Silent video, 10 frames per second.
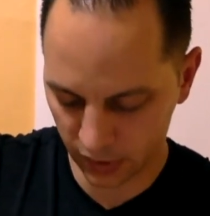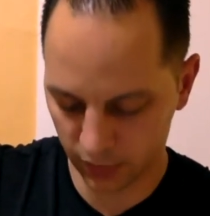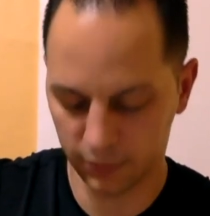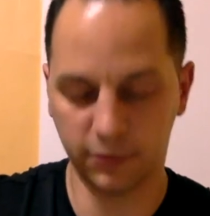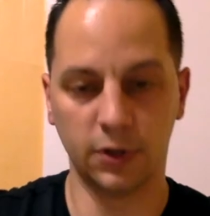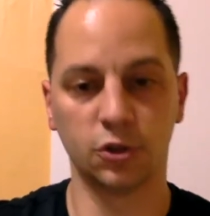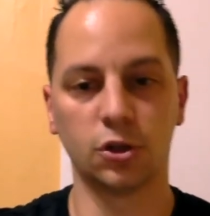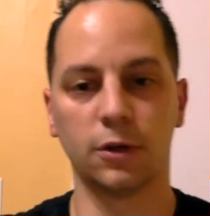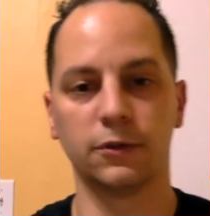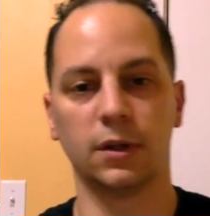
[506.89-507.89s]
finish
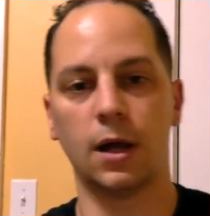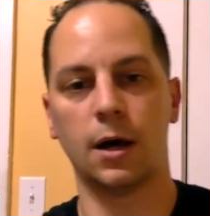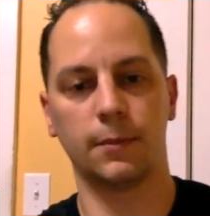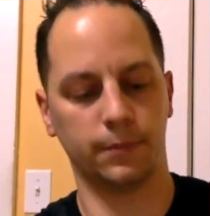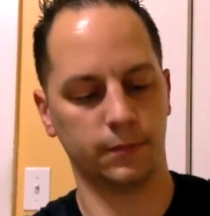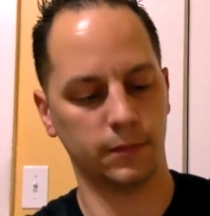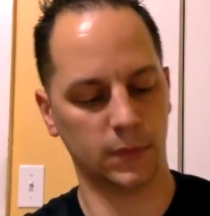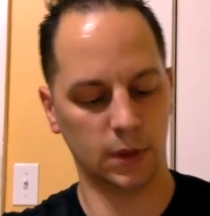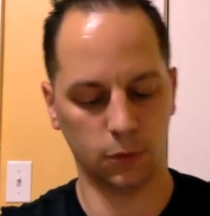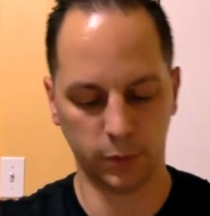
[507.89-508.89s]
off the lot, and
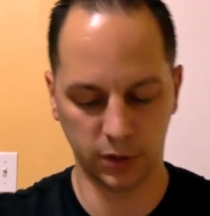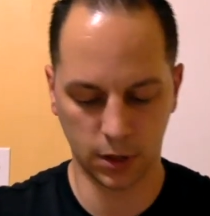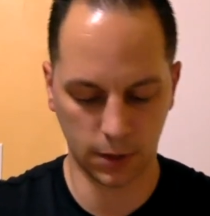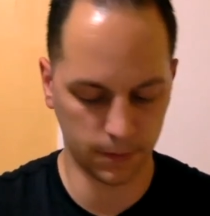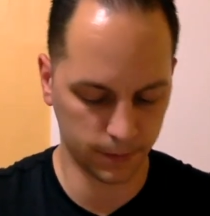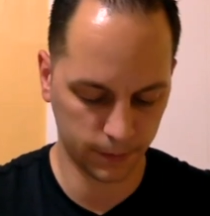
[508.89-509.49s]
then we'll be done.